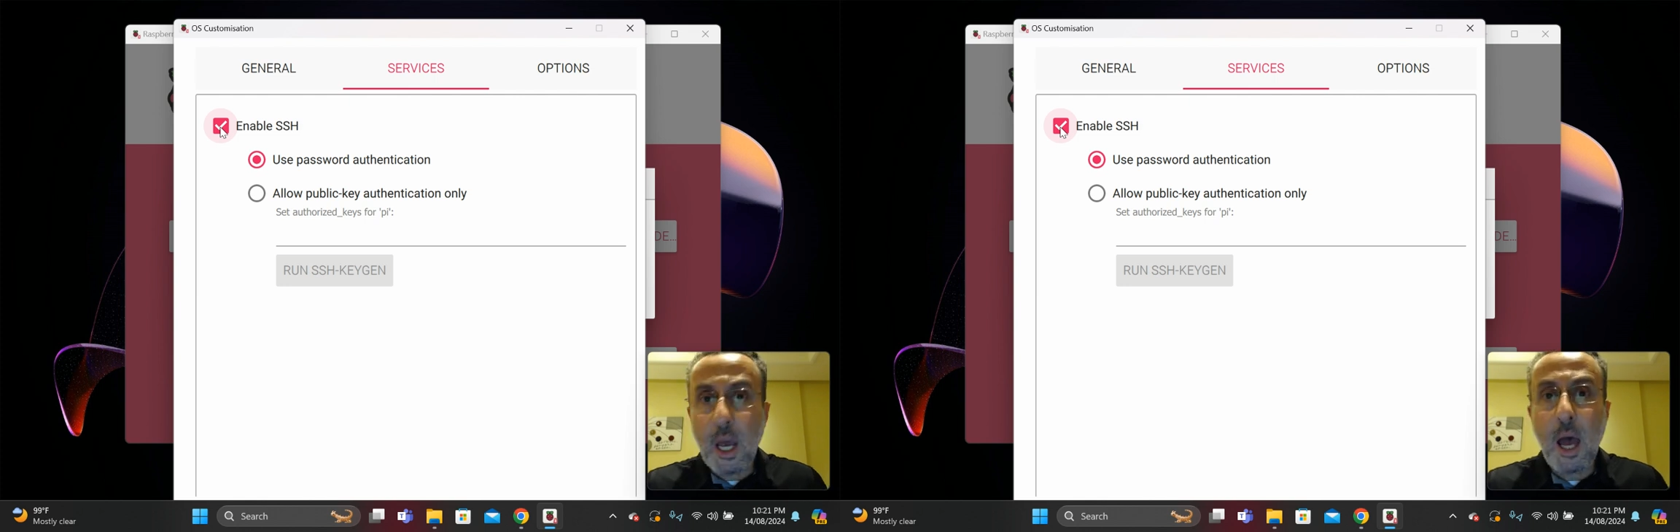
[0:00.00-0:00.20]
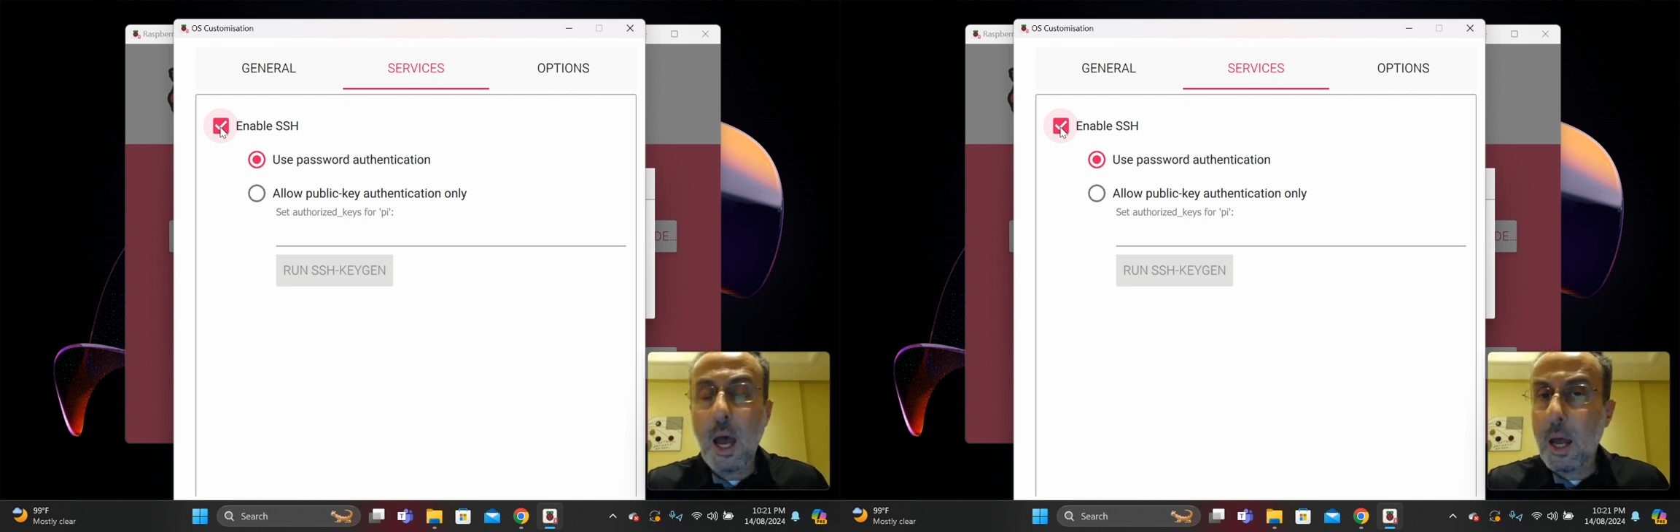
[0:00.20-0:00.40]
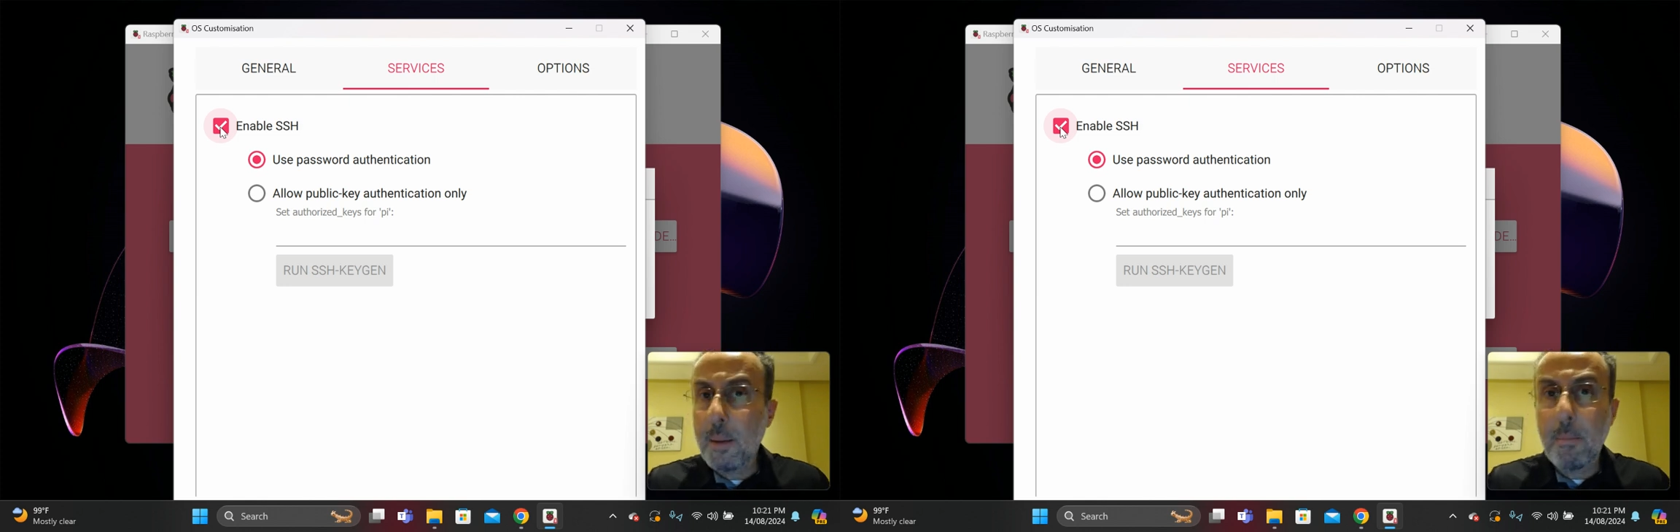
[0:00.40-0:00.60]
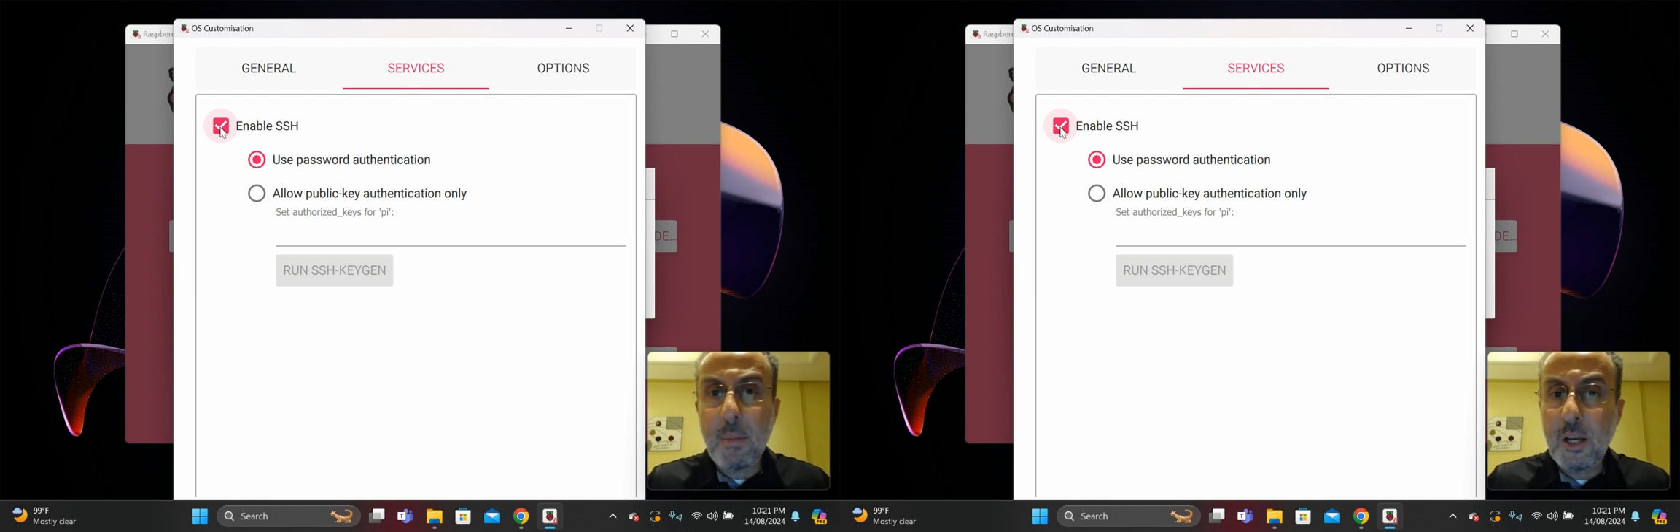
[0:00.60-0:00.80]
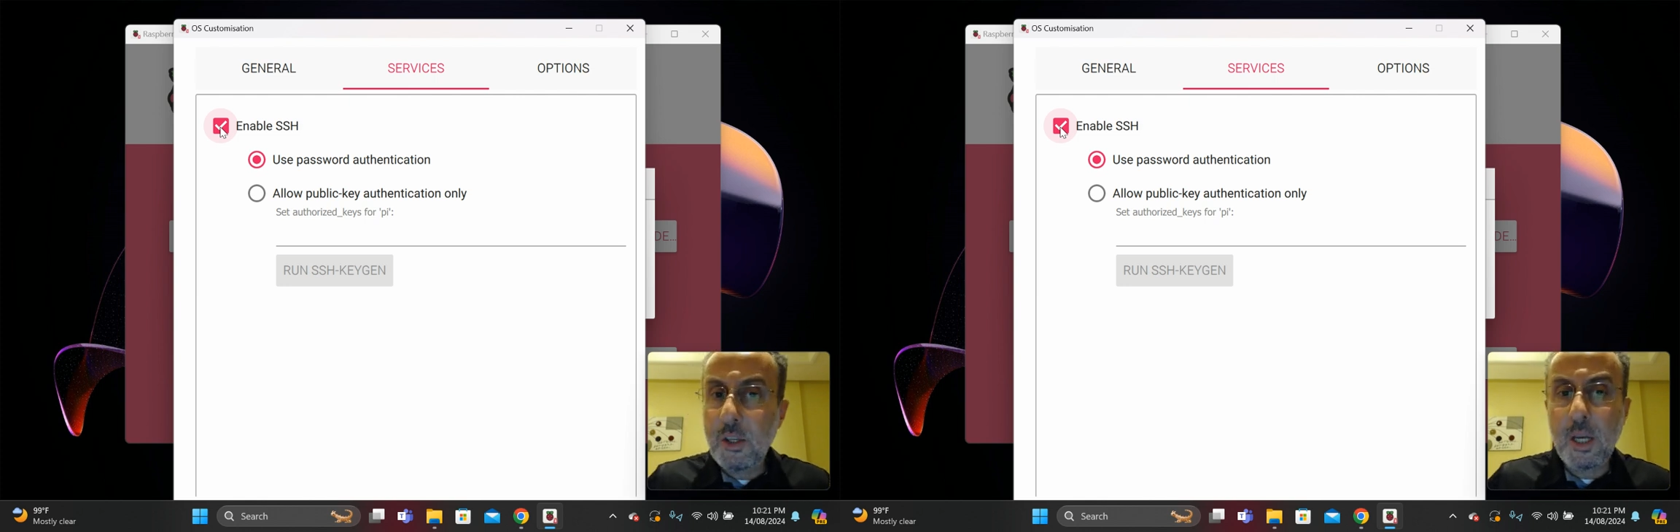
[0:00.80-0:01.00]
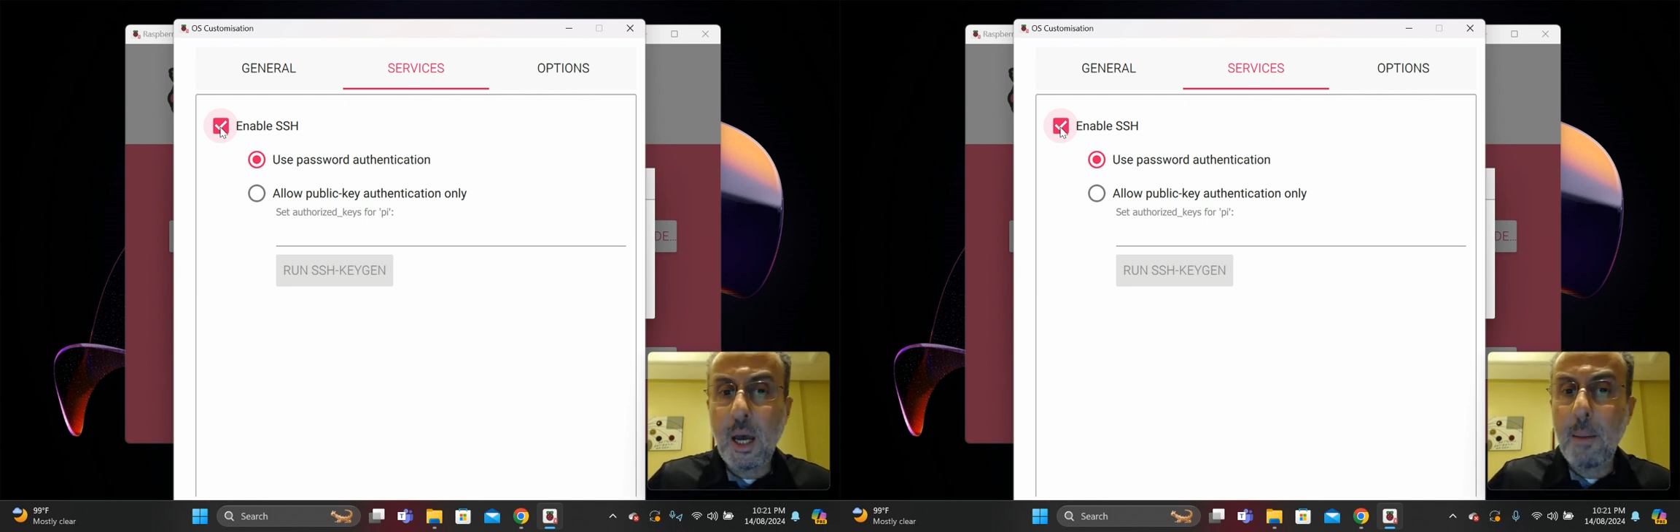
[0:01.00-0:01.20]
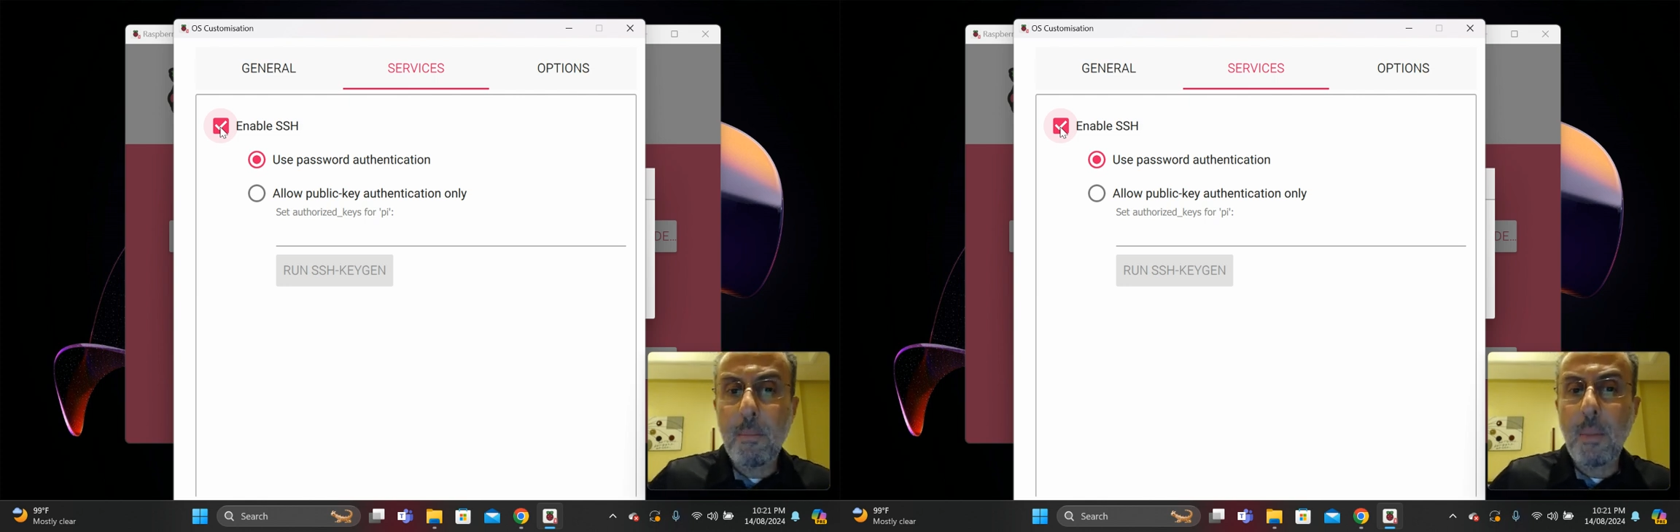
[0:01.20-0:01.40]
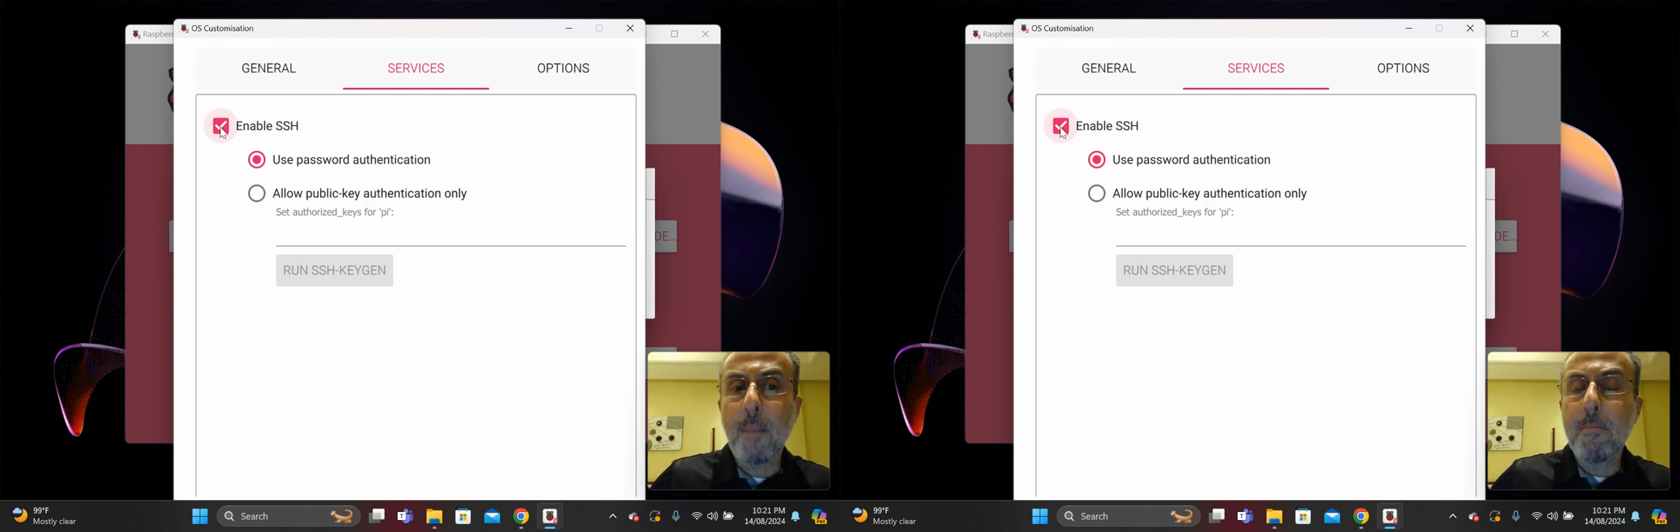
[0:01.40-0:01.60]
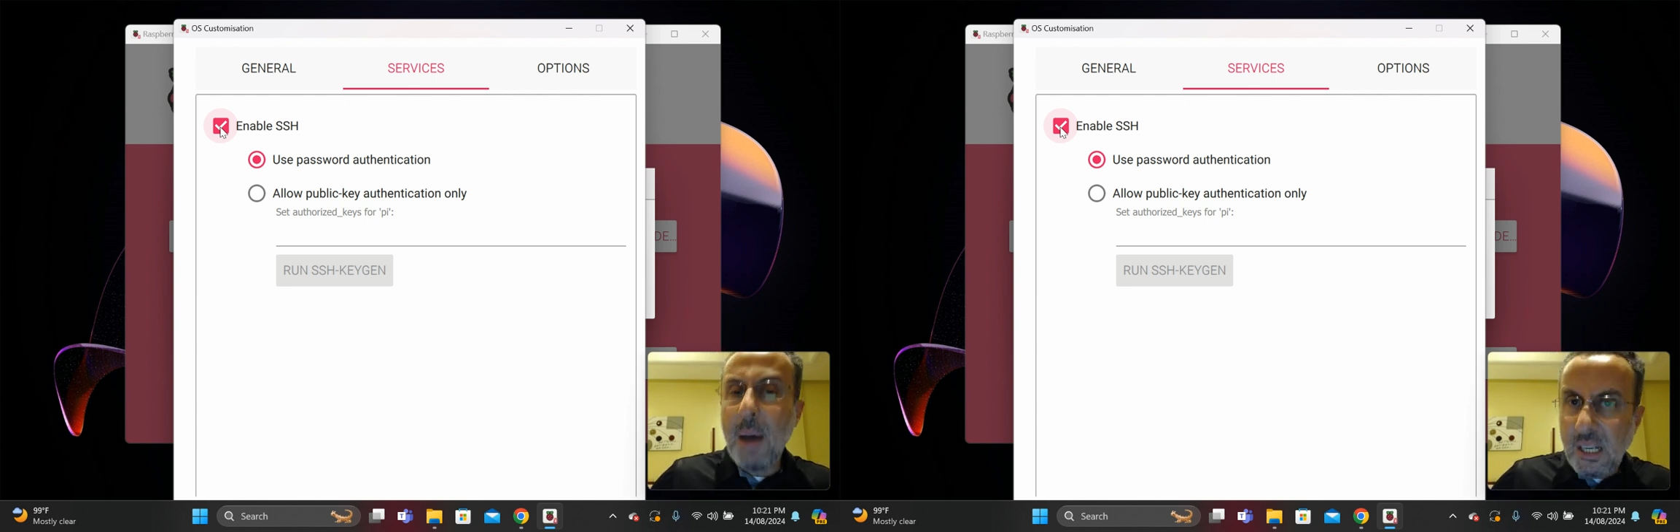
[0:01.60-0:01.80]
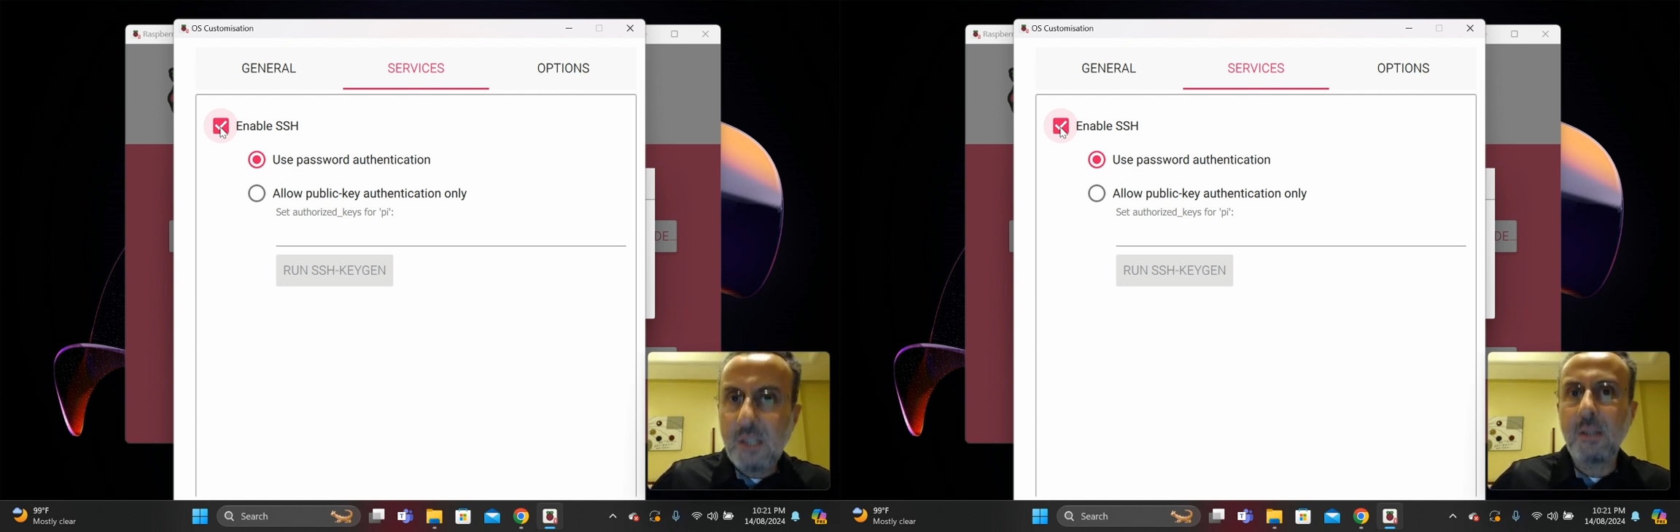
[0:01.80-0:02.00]
A
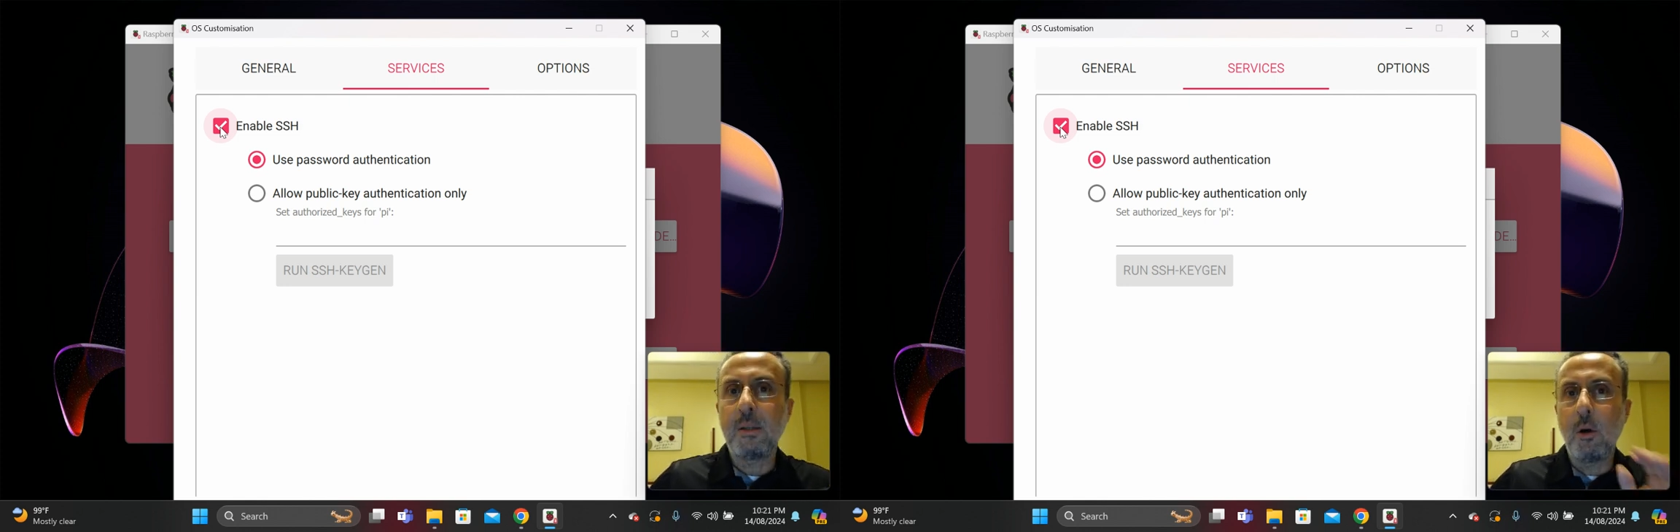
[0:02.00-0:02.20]
must